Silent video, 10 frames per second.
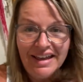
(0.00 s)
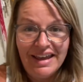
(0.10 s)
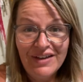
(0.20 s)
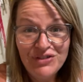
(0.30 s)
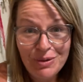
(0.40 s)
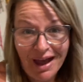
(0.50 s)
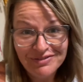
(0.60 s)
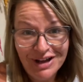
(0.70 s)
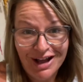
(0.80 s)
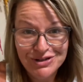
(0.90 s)
If you
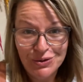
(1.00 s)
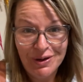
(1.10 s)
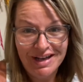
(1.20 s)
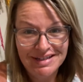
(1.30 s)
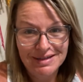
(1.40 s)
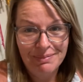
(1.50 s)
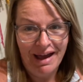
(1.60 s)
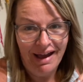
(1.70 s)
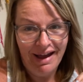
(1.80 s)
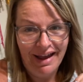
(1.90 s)
have not joined
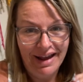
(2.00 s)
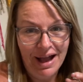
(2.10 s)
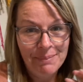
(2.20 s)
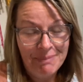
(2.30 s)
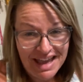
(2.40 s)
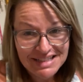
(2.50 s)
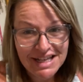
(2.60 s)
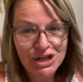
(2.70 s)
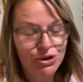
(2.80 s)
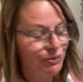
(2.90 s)
my
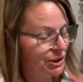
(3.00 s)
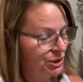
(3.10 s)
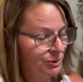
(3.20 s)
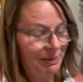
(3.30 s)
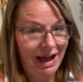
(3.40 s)
amazing group,